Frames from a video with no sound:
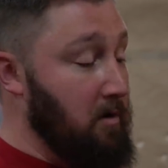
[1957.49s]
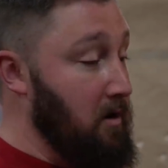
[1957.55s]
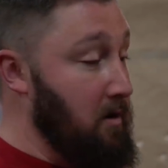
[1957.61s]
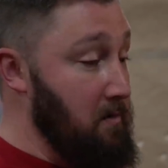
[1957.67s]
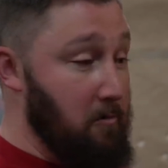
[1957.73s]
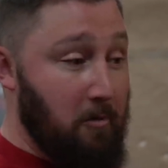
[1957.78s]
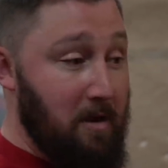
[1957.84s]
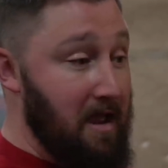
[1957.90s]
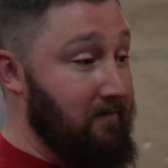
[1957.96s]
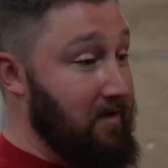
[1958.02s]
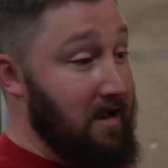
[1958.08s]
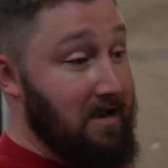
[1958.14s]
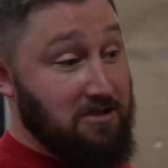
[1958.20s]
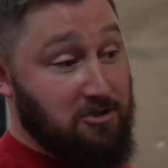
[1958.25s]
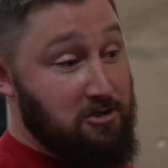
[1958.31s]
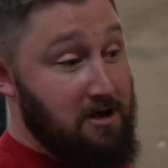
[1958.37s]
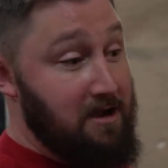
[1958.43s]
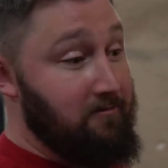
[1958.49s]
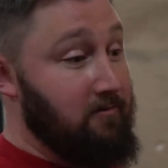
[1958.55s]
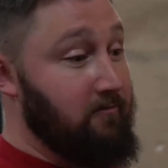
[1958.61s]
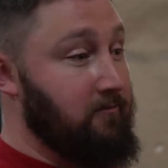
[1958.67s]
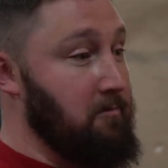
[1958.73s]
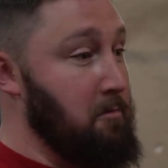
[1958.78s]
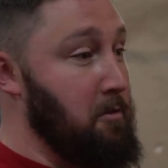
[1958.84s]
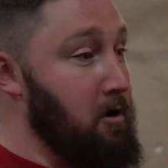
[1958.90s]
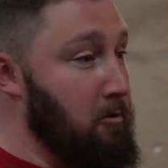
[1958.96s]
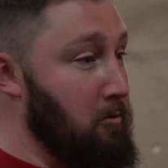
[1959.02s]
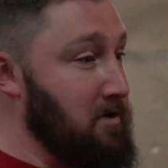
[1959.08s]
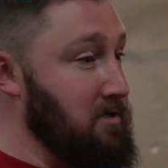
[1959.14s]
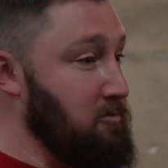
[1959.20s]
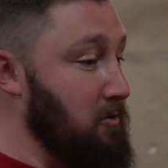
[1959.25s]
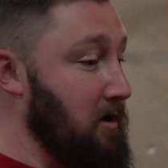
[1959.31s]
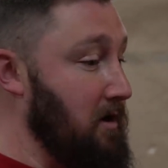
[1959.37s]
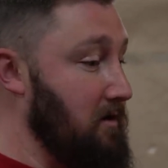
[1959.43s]
but I mean, we have guys traveling from long
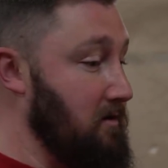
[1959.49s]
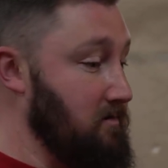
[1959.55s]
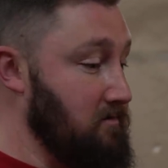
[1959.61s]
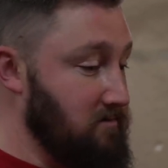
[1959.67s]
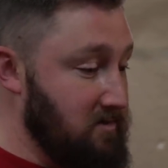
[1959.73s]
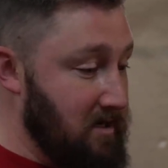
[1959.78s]
ways away to